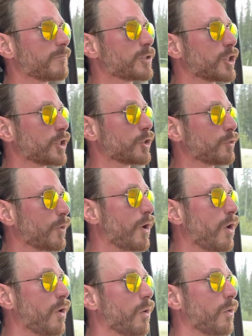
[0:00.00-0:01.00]
to
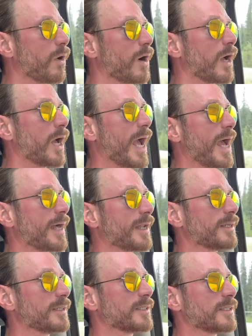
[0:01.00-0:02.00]
grow
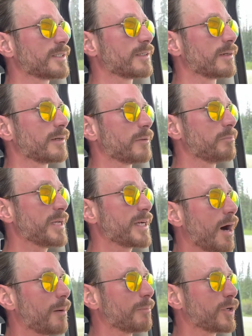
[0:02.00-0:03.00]
and
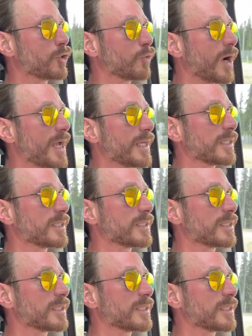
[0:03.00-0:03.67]
become great,